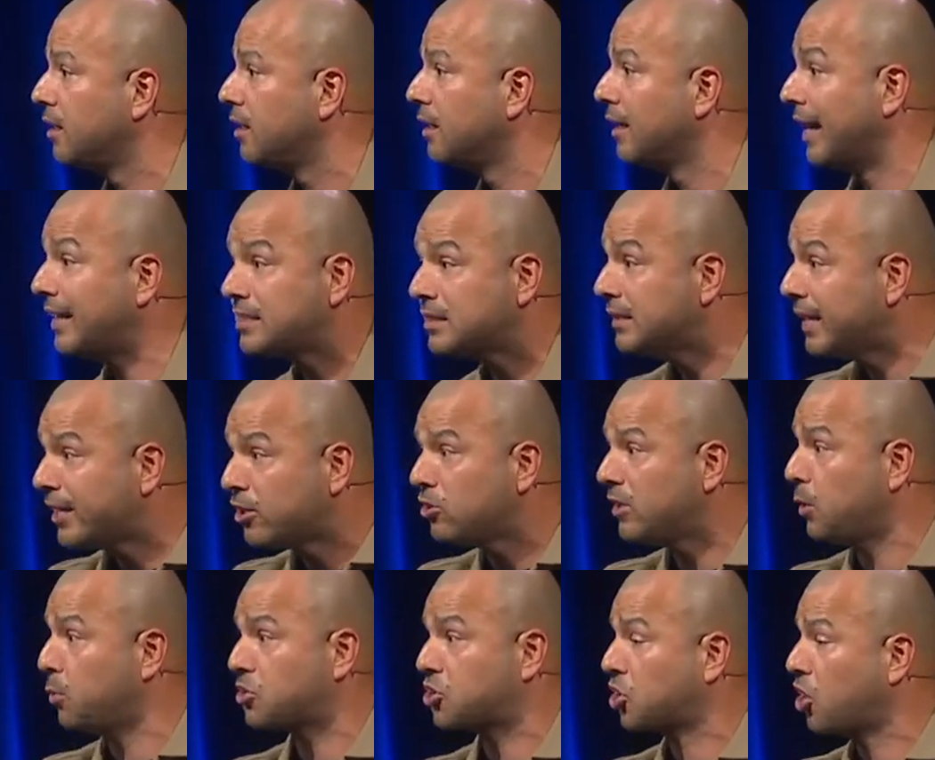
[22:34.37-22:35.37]
That's
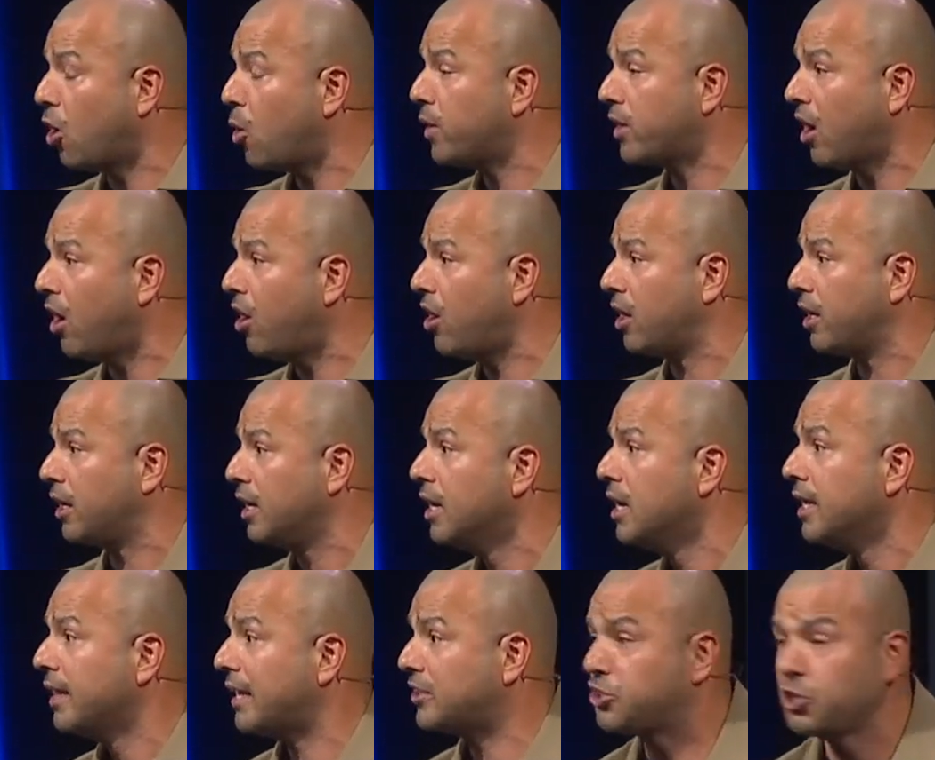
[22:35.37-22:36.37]
literally what's going on,
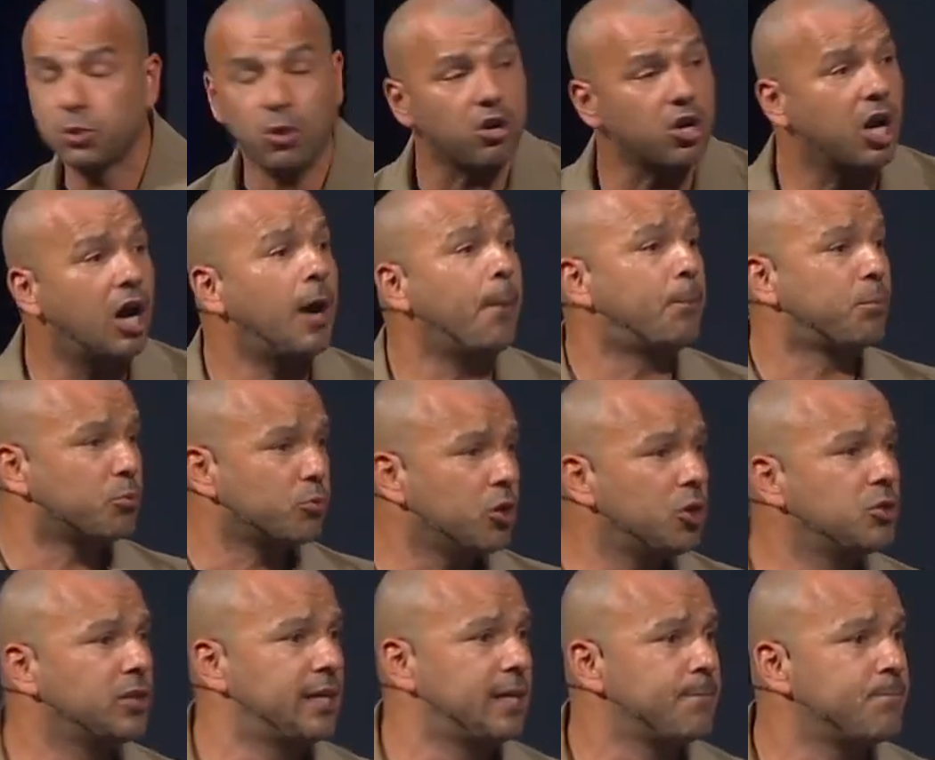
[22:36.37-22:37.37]
that you are
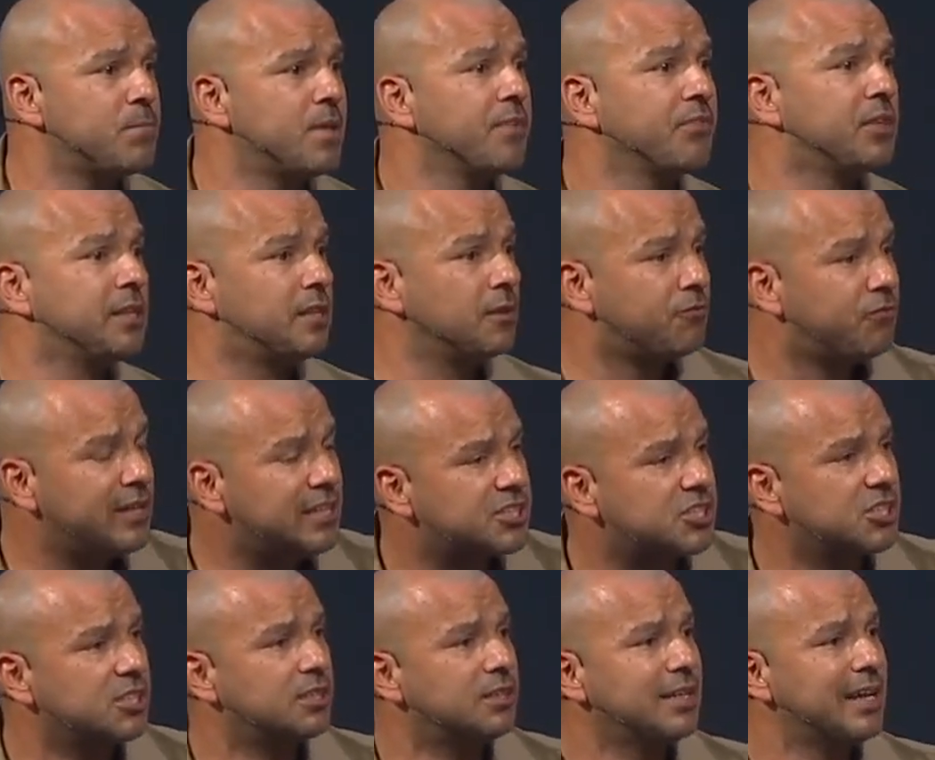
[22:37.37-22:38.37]
uprooting the
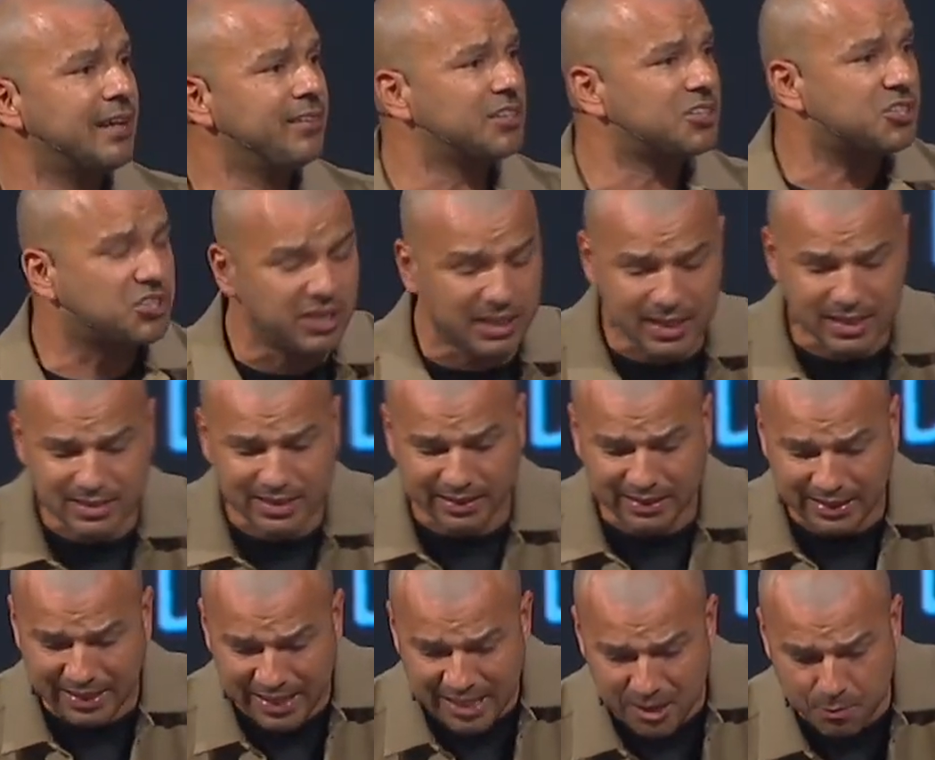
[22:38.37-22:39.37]
division and the seeds that
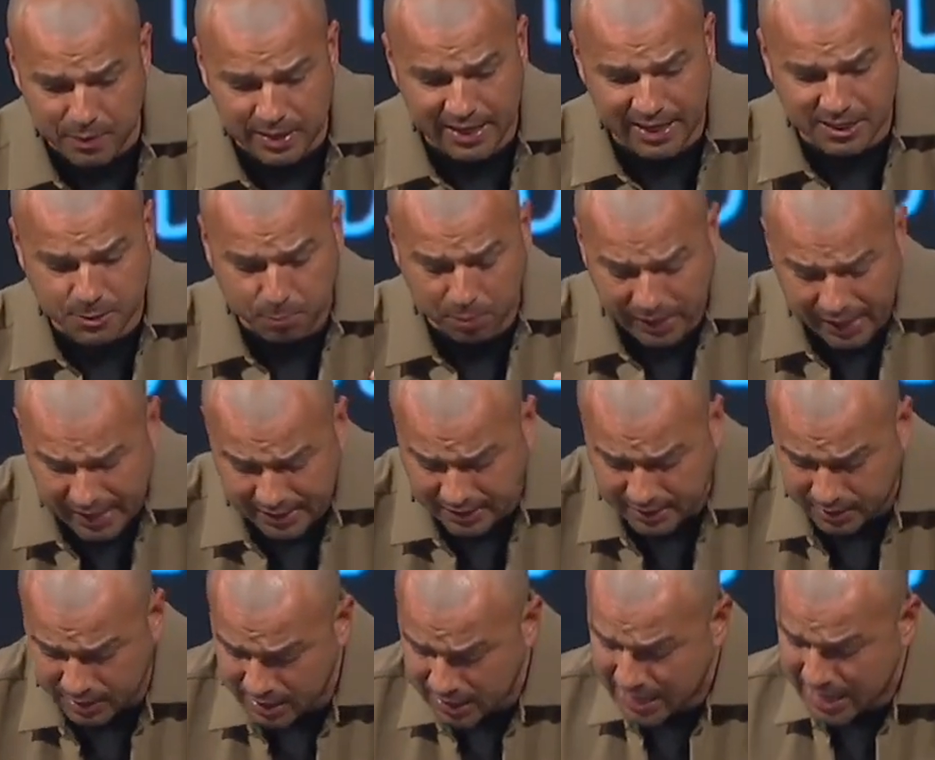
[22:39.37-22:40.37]
the enemy has
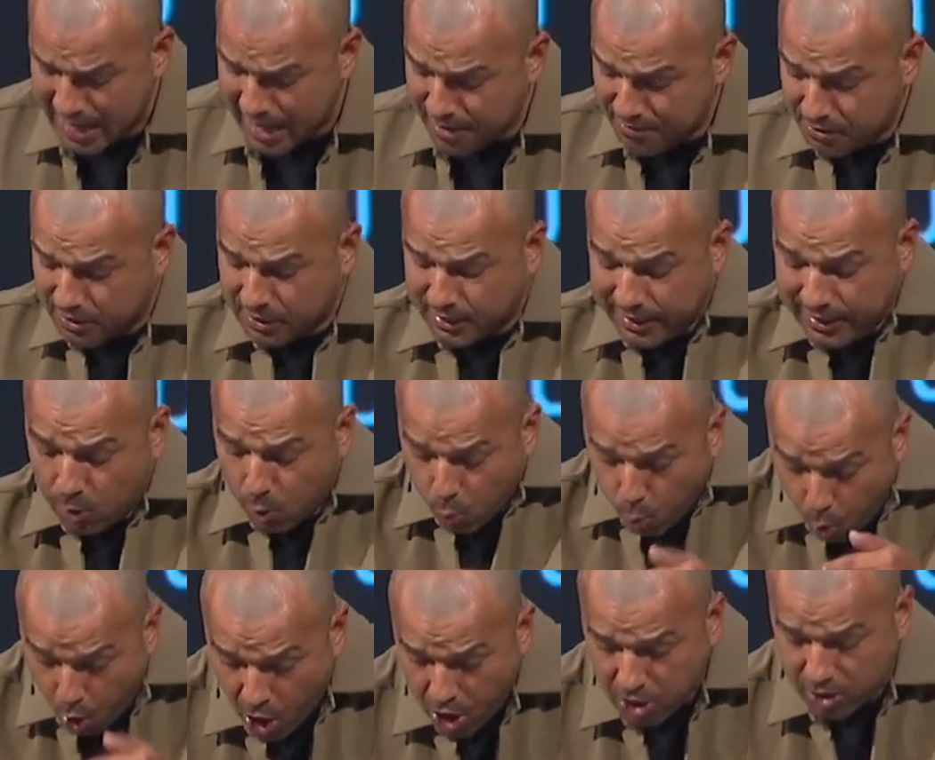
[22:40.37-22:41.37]
planted. And the
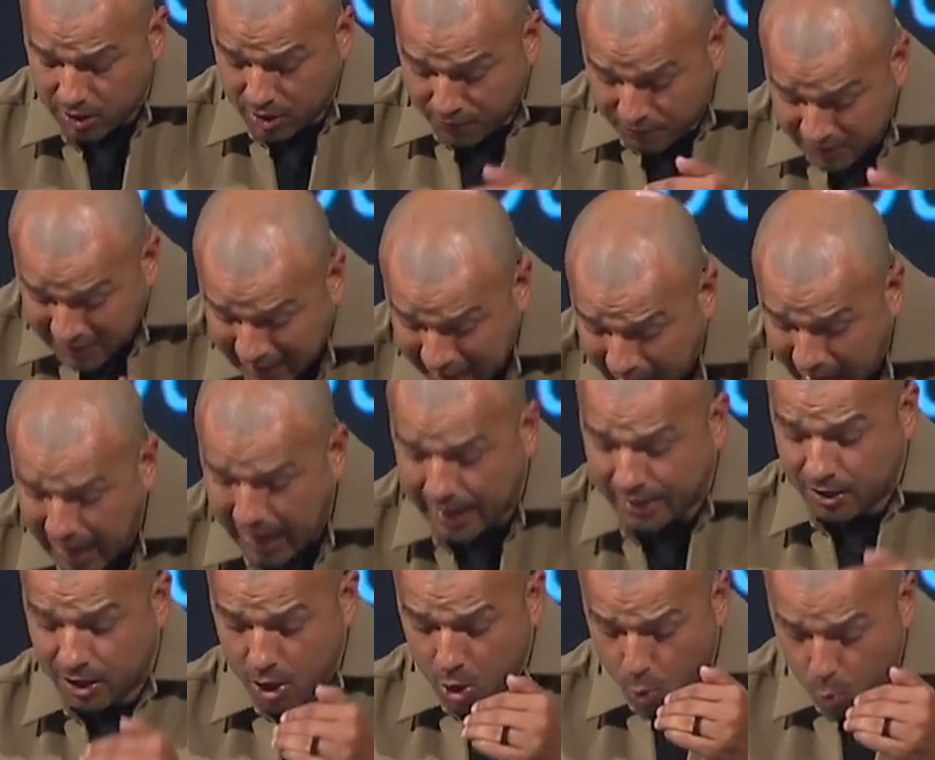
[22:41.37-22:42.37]
Word of
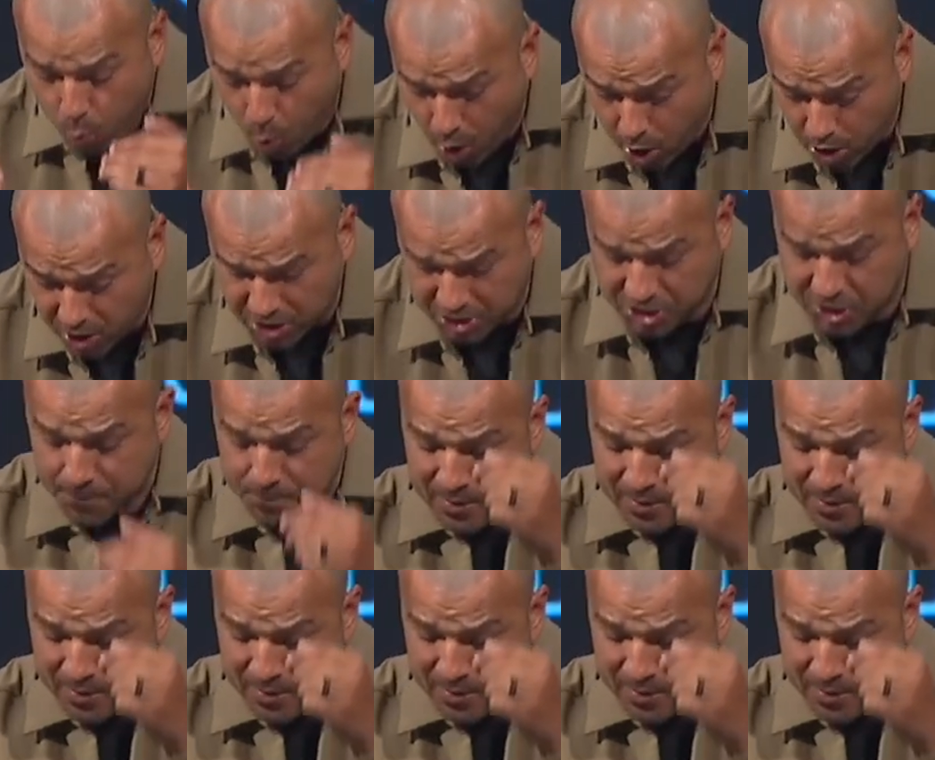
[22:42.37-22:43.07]
God works.